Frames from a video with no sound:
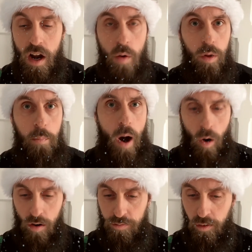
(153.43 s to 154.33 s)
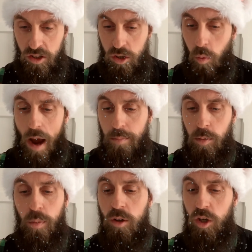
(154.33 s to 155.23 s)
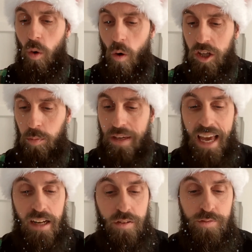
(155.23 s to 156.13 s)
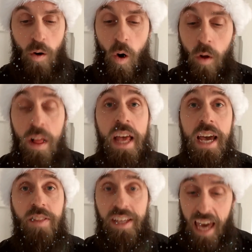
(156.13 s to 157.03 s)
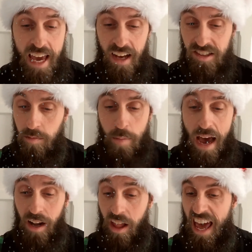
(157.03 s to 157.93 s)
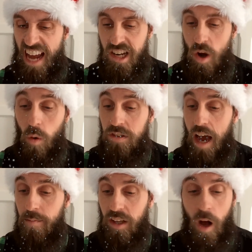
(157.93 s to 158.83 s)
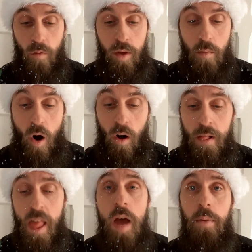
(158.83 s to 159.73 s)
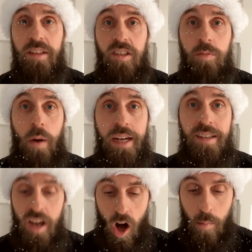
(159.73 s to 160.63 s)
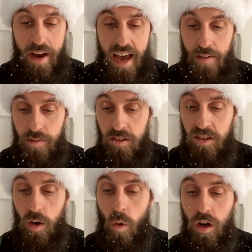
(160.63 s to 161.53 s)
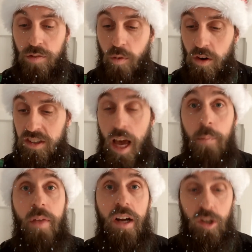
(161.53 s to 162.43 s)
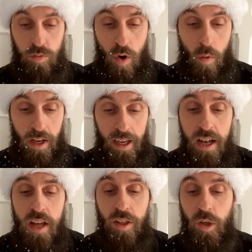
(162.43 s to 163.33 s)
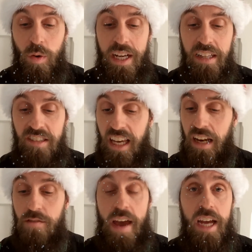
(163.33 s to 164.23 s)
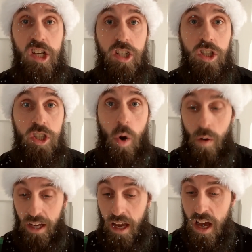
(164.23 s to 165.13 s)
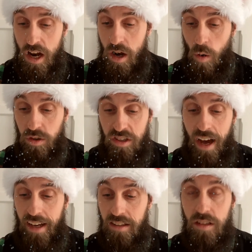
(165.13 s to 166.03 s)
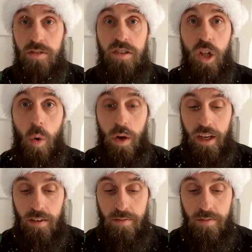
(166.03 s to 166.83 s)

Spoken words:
With powerful swipes, putrid orcs began to fall. In the chaos of battle, I had no time to count them all. But despite all my efforts, the orc force kept on growing, the greenskin invasion showing no signs of slowing.